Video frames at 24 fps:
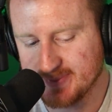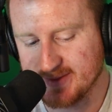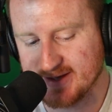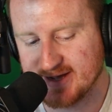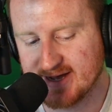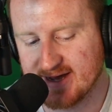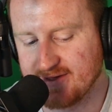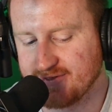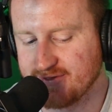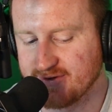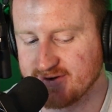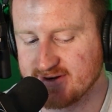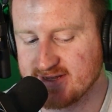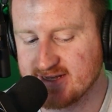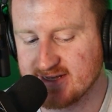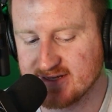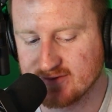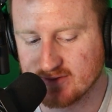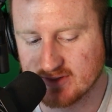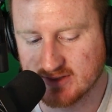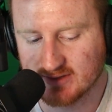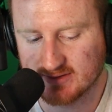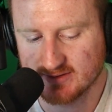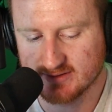I thought
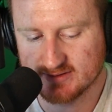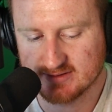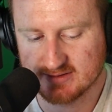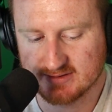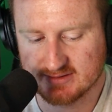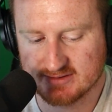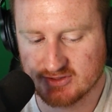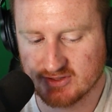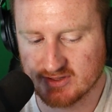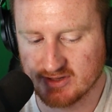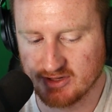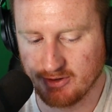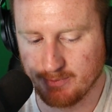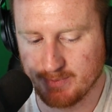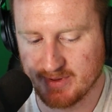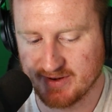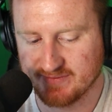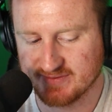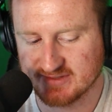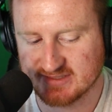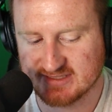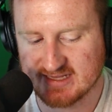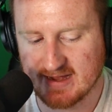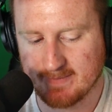he took a little
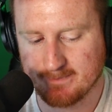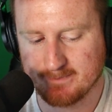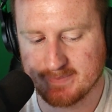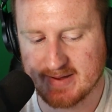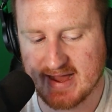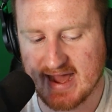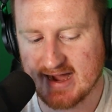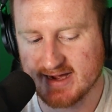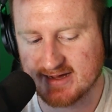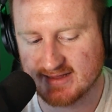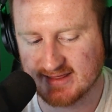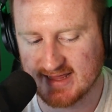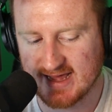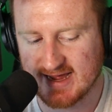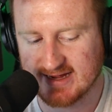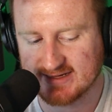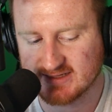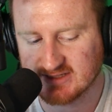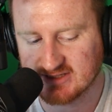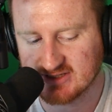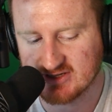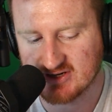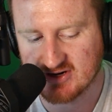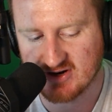bit of a step back
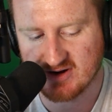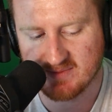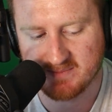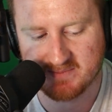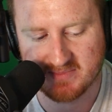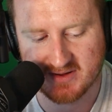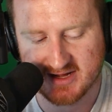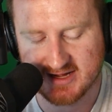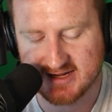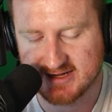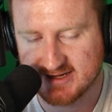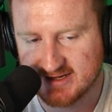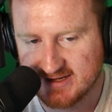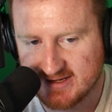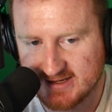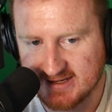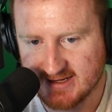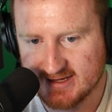last year, but